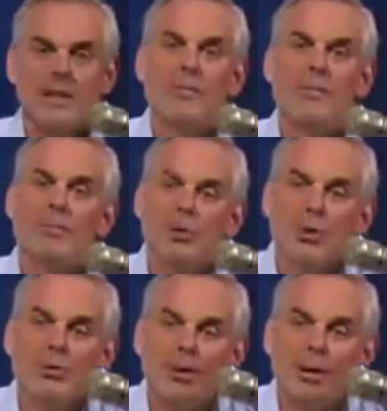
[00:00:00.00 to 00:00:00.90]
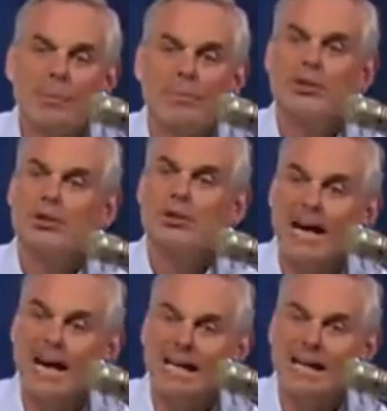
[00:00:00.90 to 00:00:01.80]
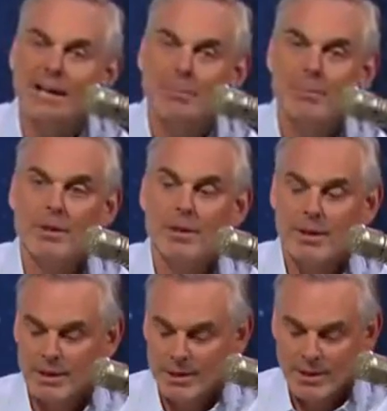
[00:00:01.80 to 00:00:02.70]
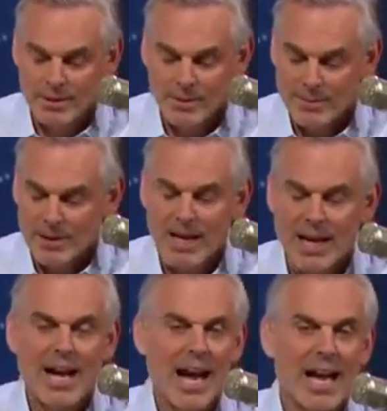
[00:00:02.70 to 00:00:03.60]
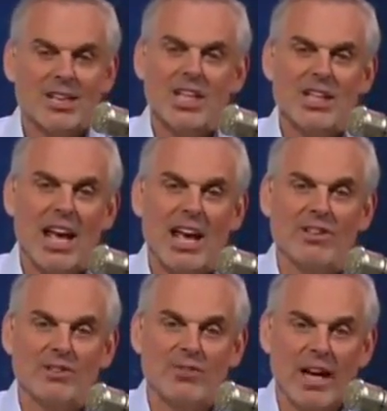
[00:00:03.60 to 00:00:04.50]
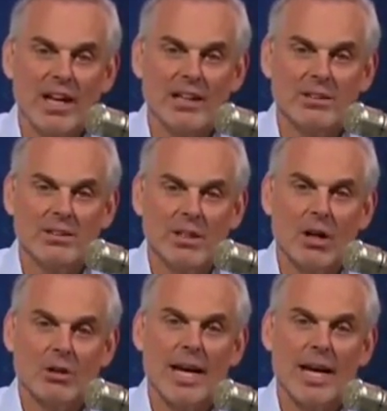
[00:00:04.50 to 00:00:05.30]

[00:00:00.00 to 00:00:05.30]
Move him. Trade him. Anthony Davis fans are like